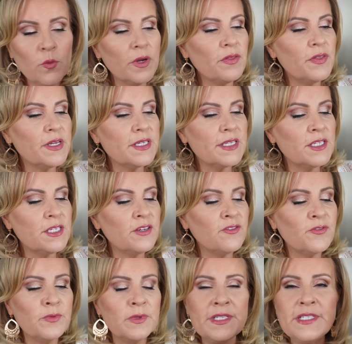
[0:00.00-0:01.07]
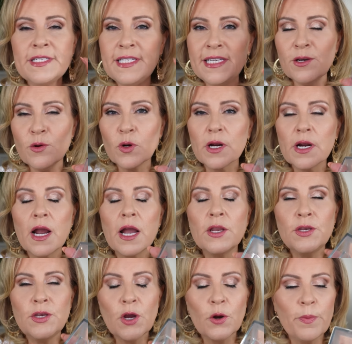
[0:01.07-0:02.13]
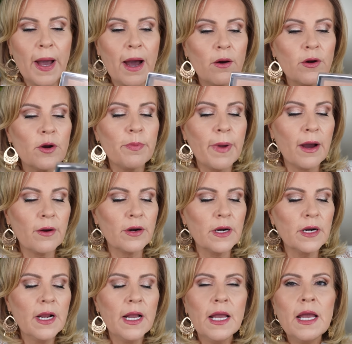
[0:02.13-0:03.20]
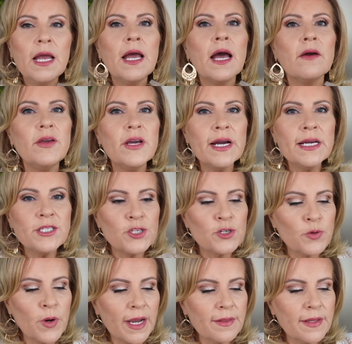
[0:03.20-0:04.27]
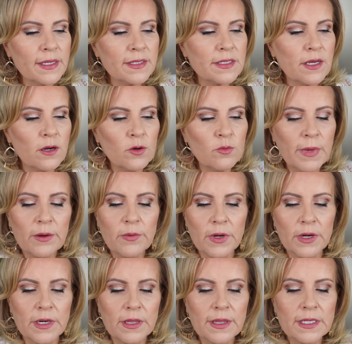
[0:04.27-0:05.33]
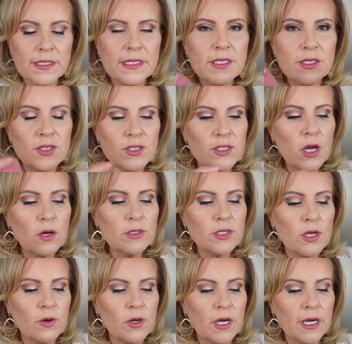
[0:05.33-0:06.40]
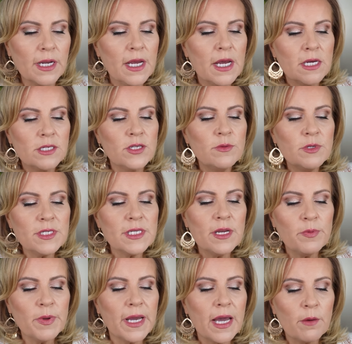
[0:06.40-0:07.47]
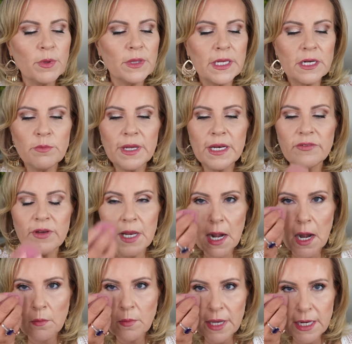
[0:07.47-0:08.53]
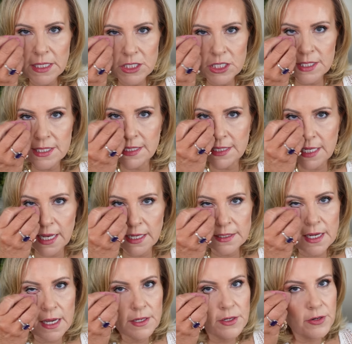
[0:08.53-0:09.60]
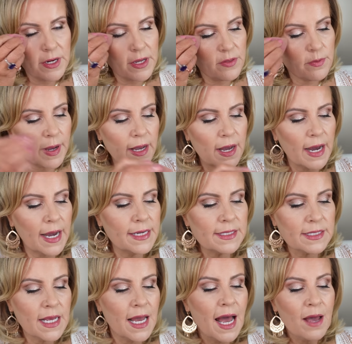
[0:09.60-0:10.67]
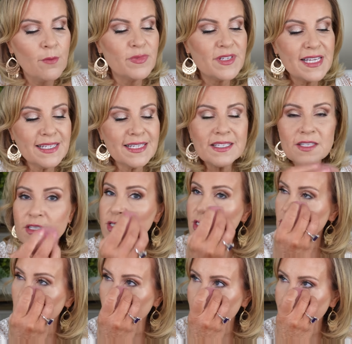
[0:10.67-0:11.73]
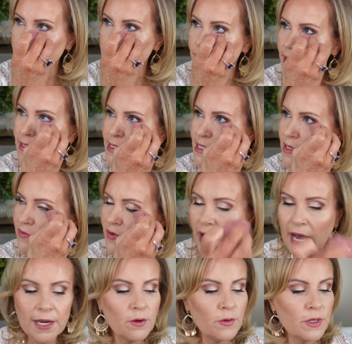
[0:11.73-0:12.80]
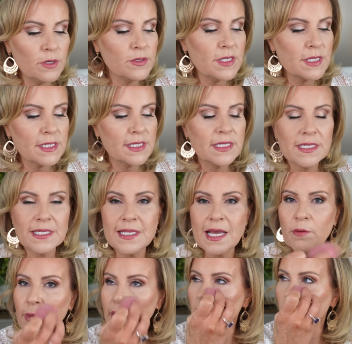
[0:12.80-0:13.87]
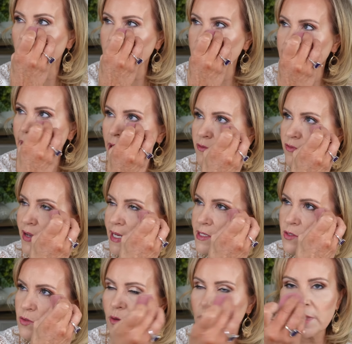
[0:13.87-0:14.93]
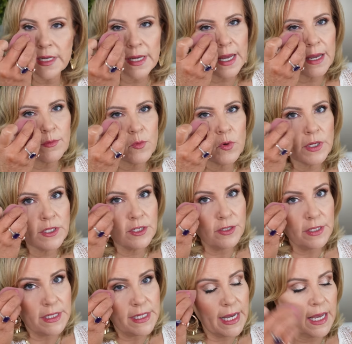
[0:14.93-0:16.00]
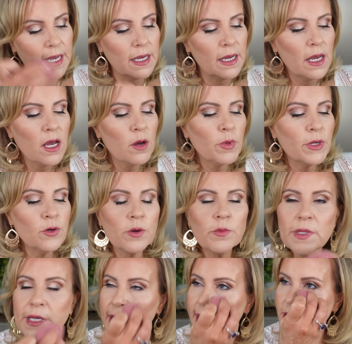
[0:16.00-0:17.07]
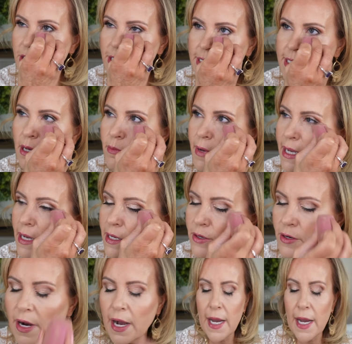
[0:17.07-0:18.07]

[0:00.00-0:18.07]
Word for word: with this Dior No Powder Powder have you guys tried this? Oh my word, this is so, so good. So I'm just gonna pick up a little bit of it and I'm gonna just set underneath my eyes. Since this is so expensive, I don't use this to set my whole entire face normally. I am going to today, but normally I just set my under